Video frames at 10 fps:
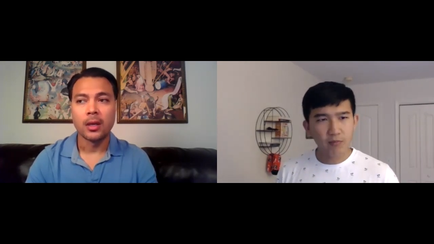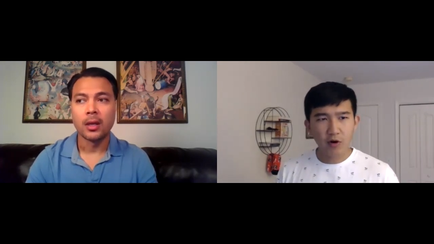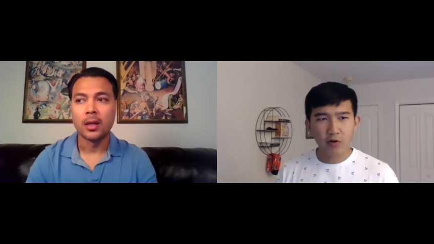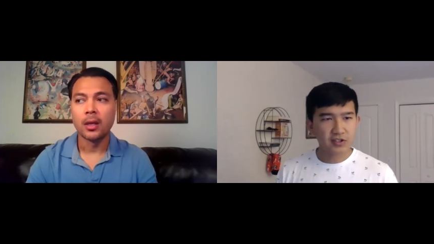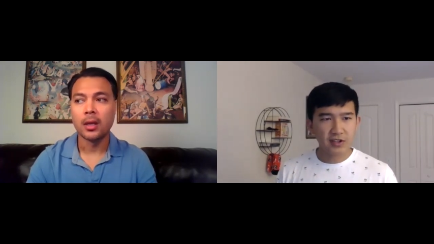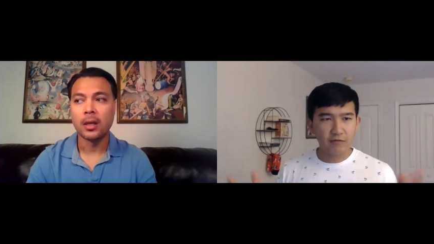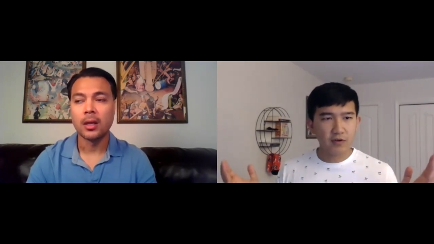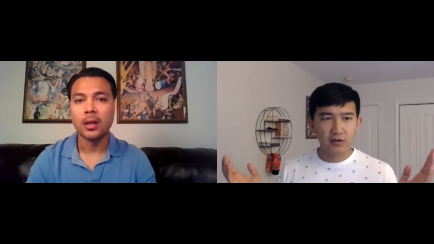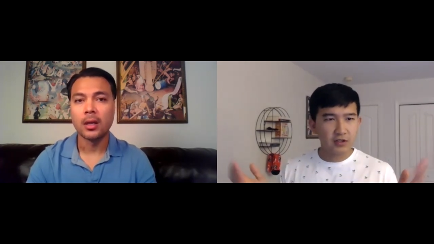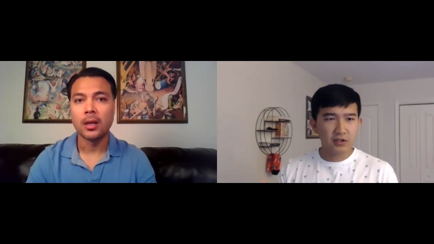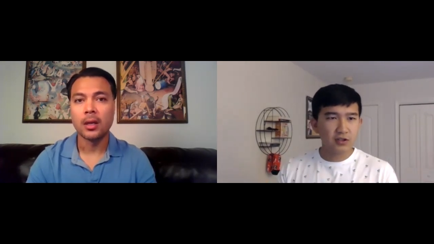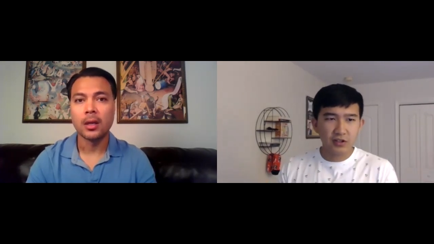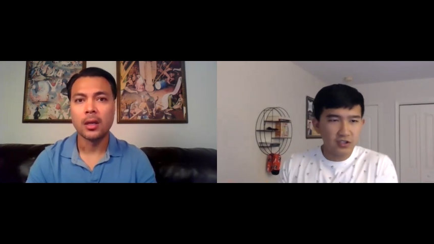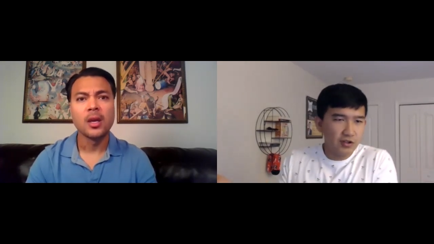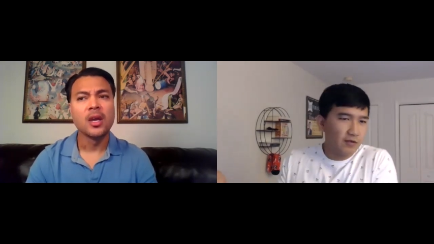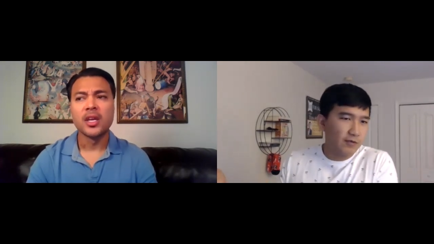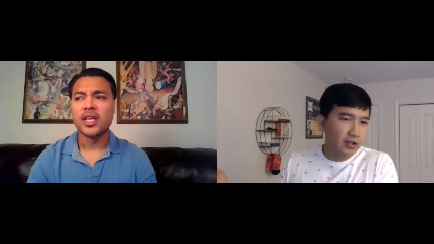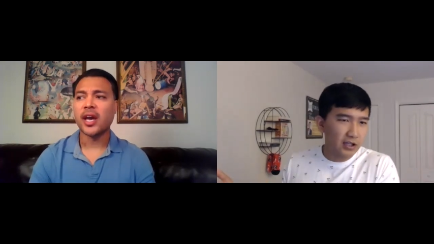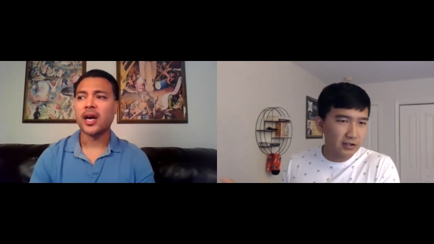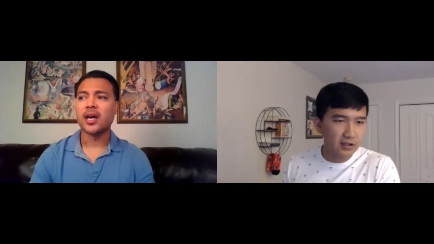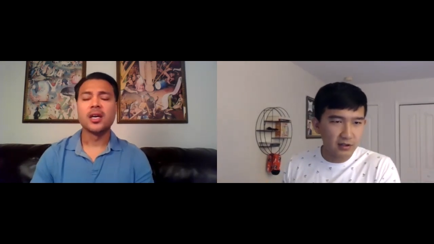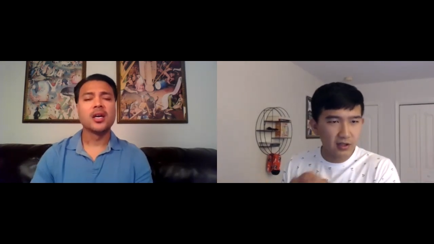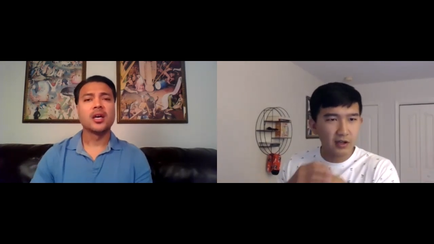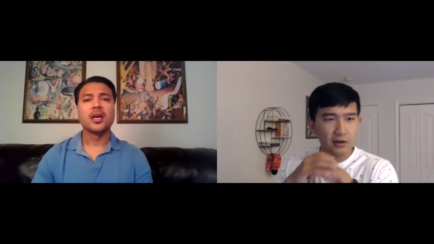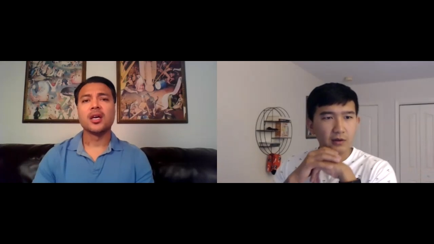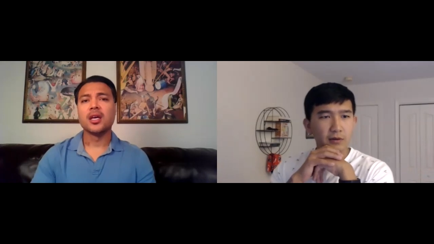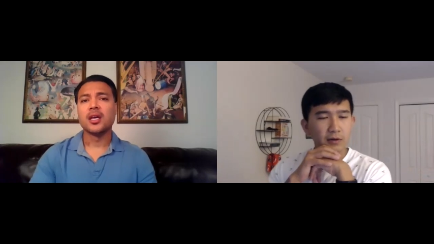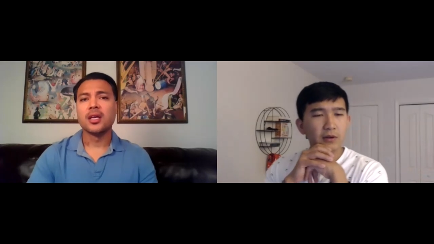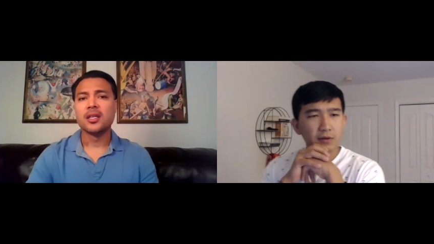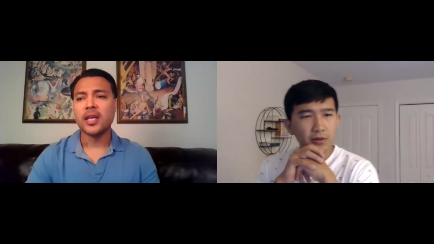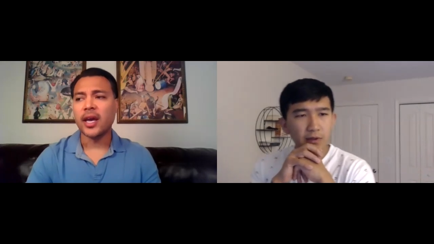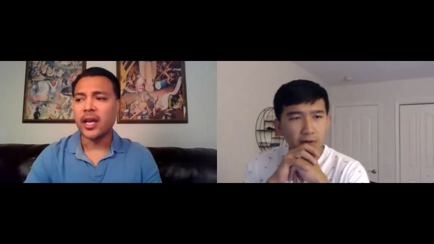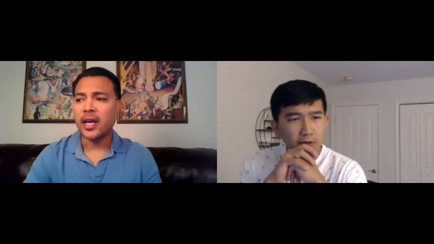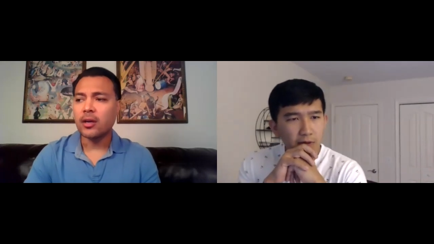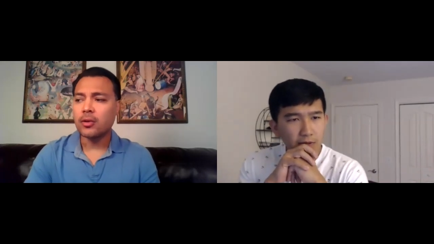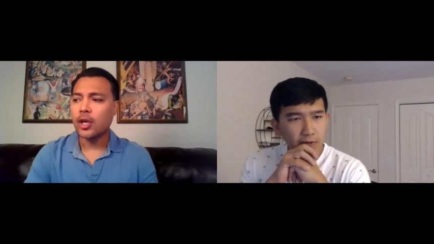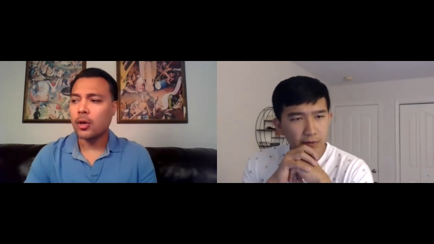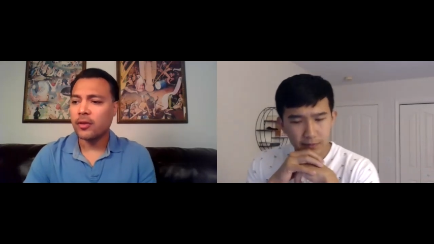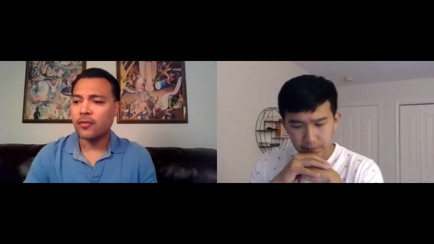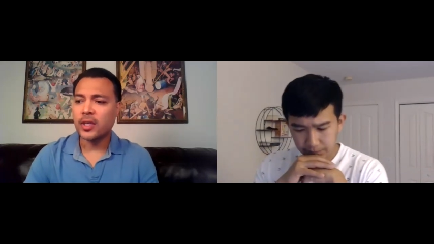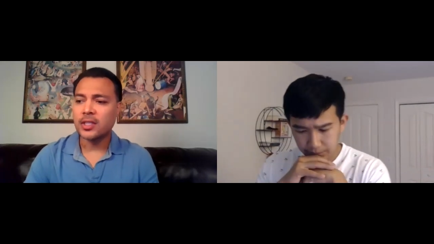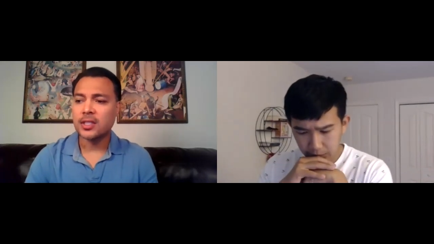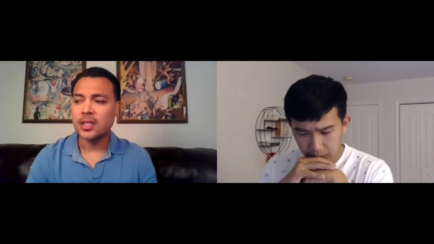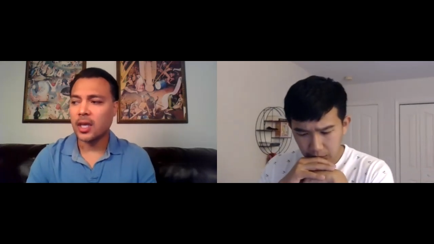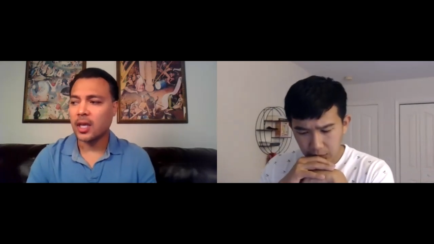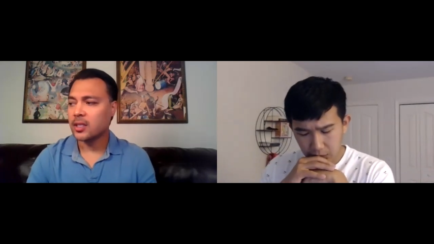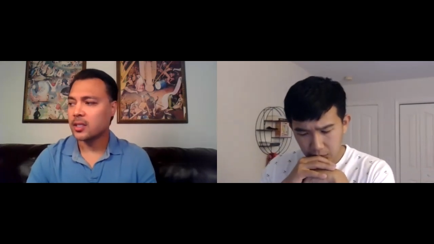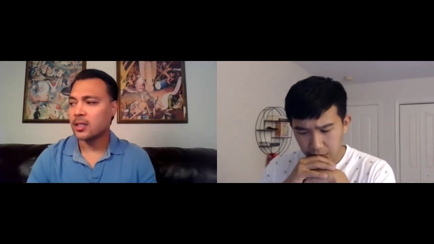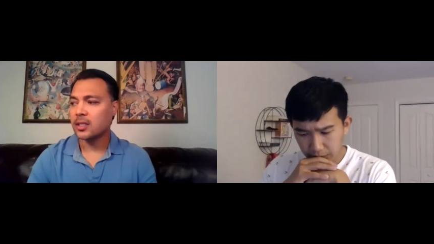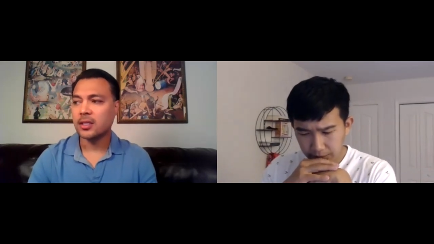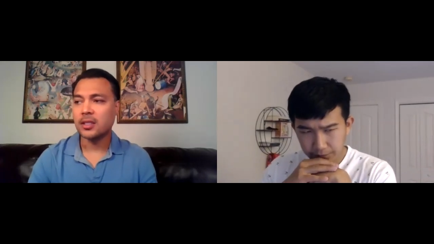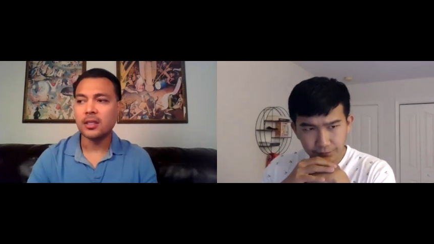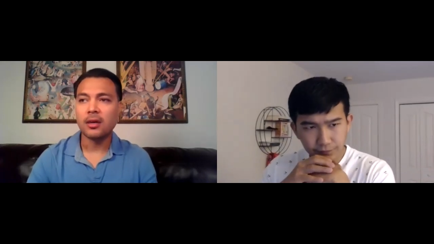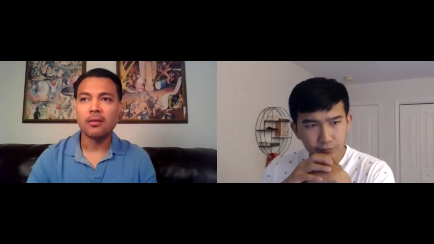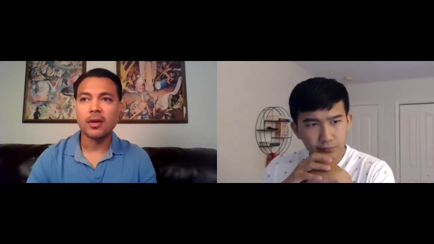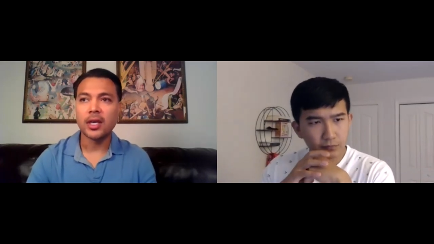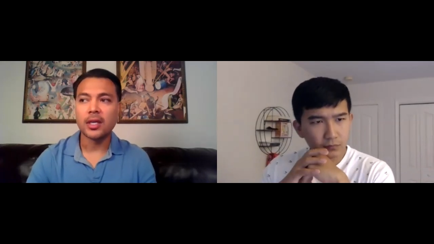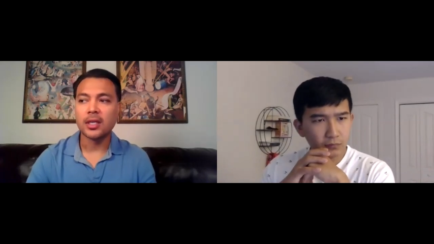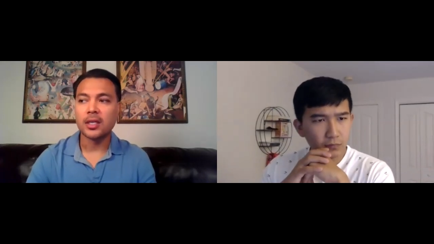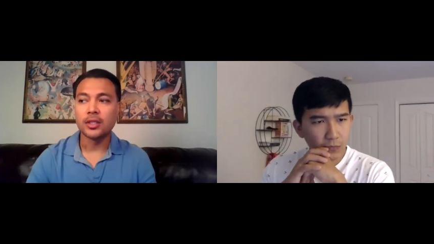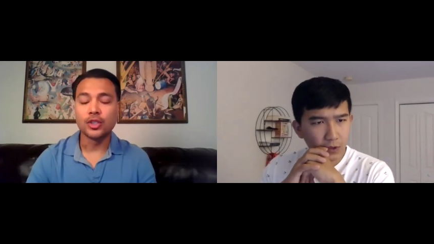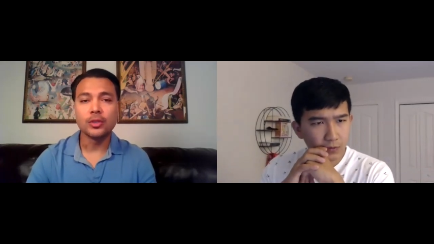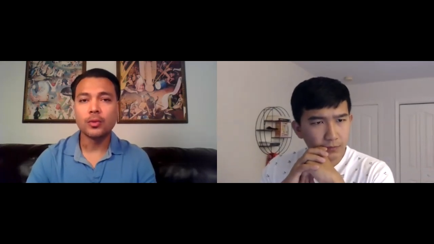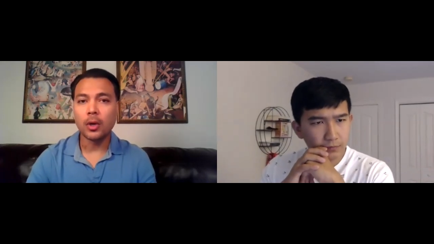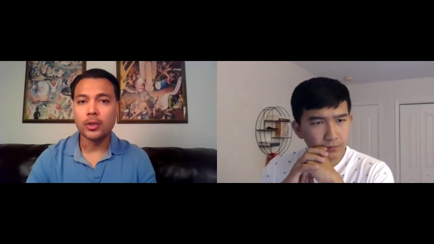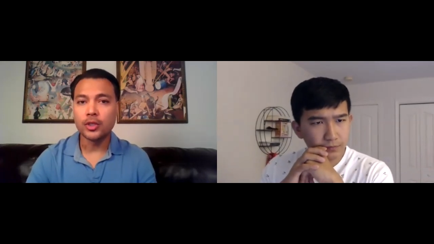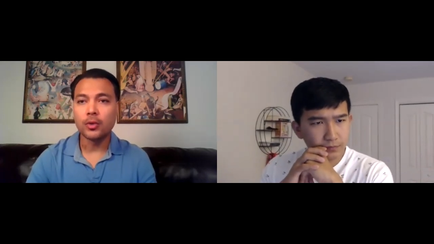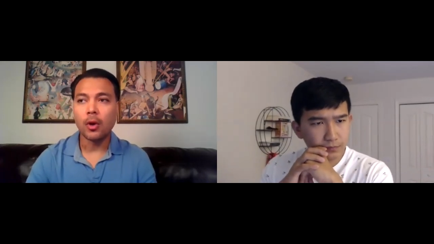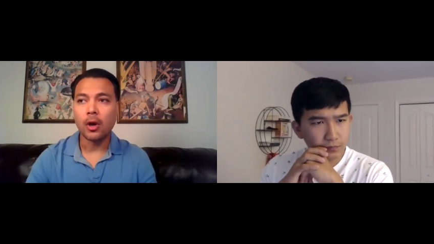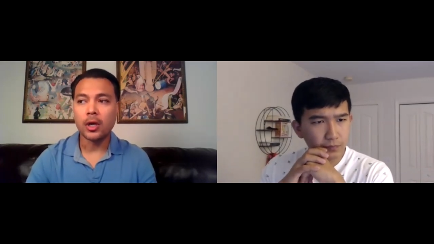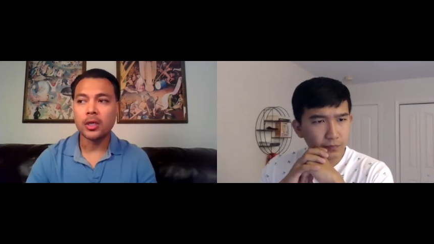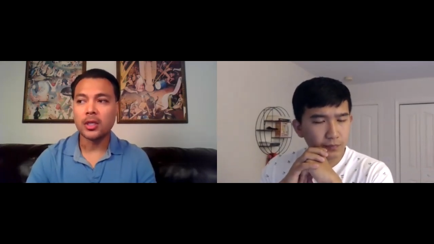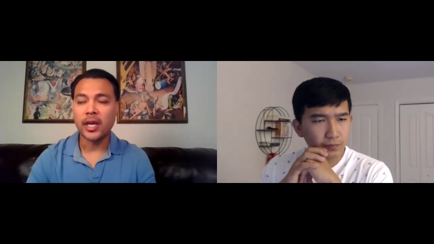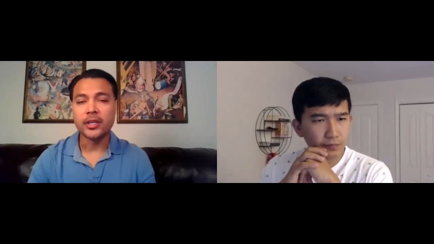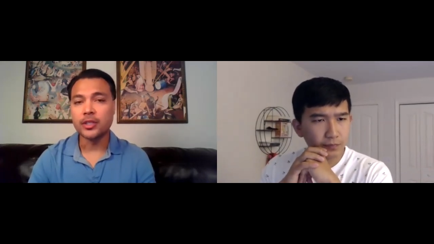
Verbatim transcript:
Speaker 1: approach that really, because you didn't
Speaker 2: really yeah. get it. Yeah. Yeah. And I don't know if it's, you know, you you are light